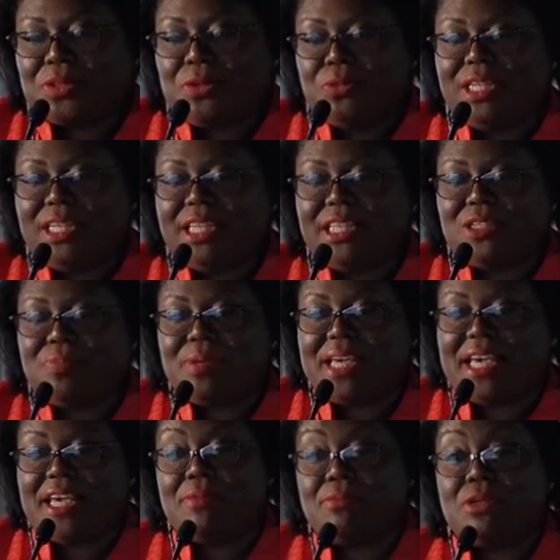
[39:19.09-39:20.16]
We need to
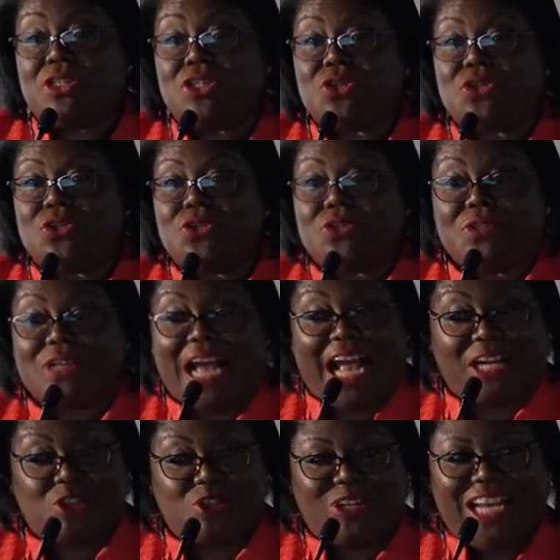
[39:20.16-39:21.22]
be able to
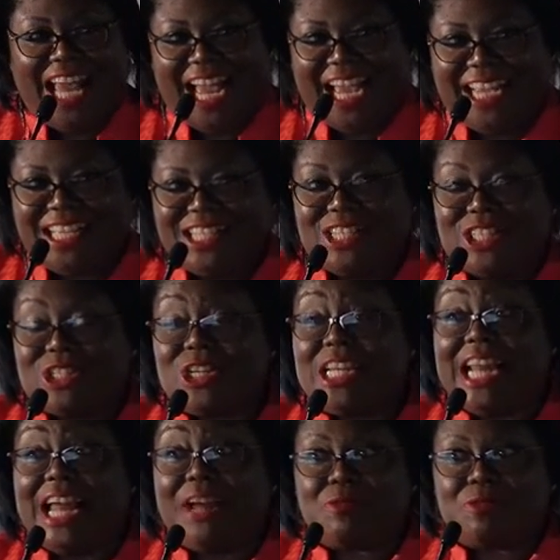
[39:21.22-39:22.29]
actualize, to
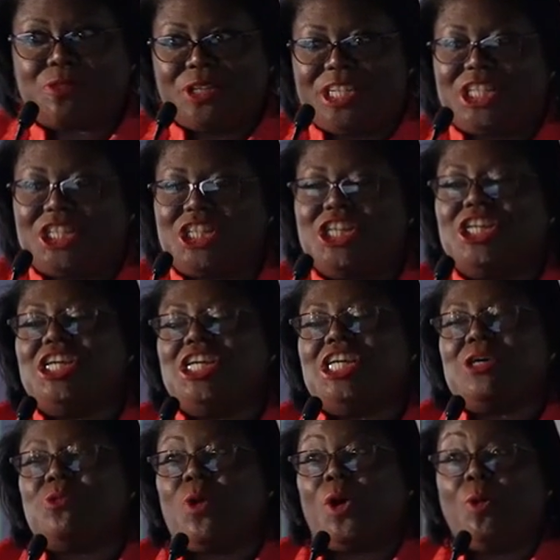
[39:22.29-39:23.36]
leverage
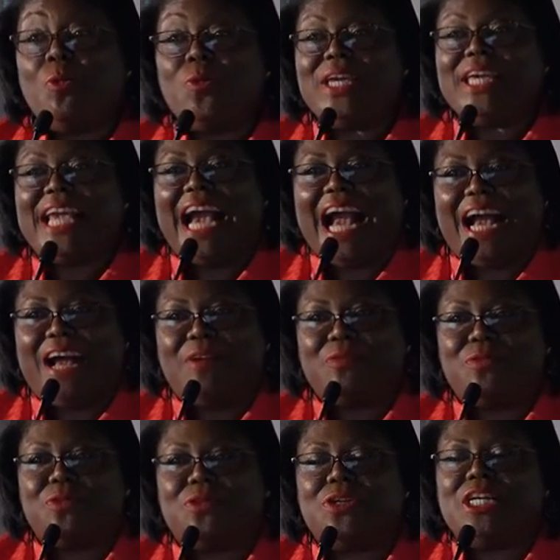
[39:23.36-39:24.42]
what we
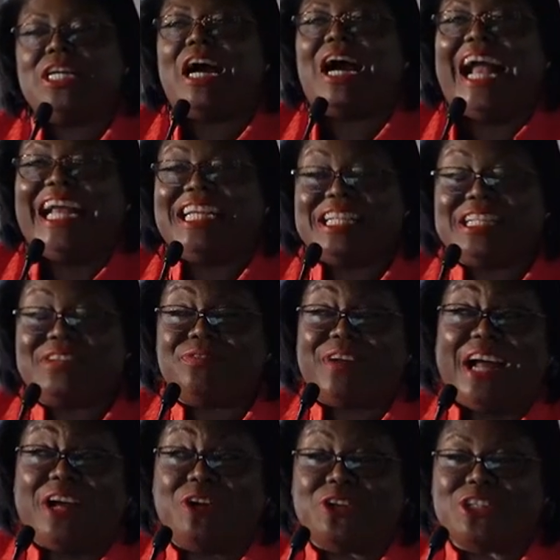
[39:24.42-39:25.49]
have,
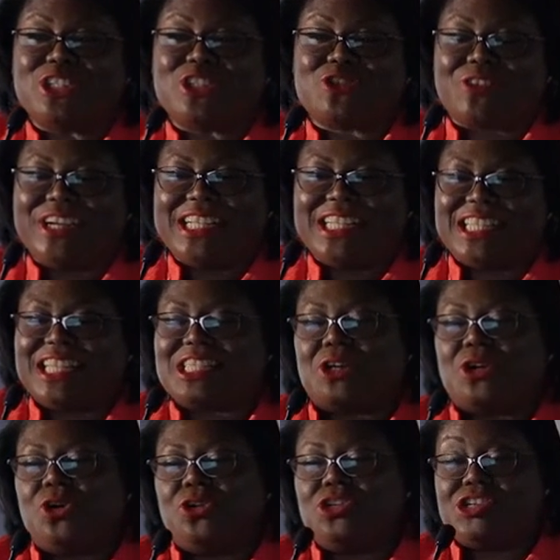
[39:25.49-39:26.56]
identify our strengths as a
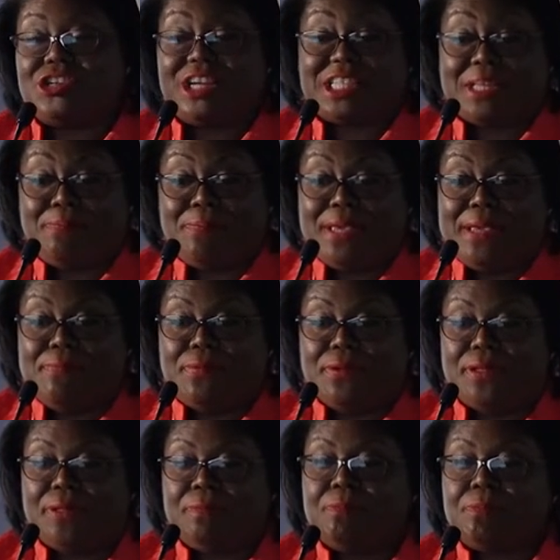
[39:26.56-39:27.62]
country, as a
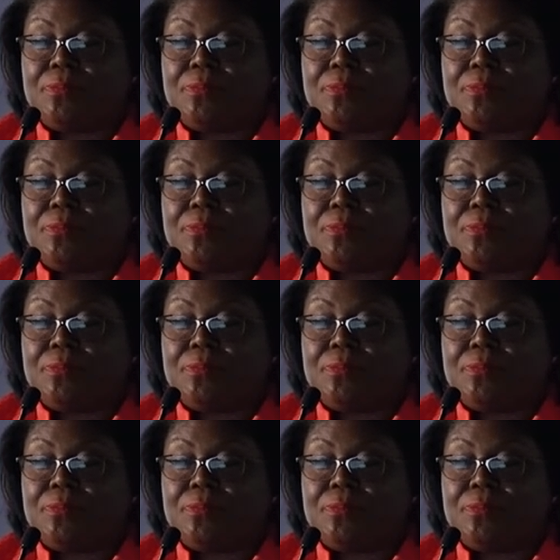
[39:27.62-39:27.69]
people.